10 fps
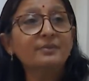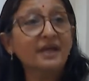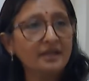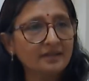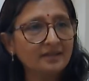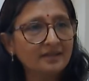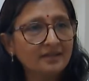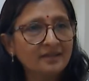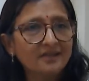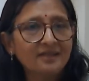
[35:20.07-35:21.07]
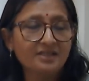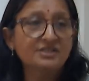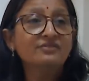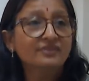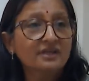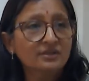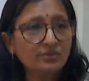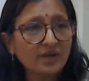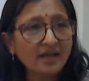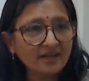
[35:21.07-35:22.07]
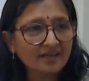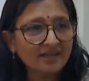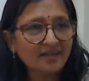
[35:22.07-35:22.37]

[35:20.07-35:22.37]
brain, it is difficult to target.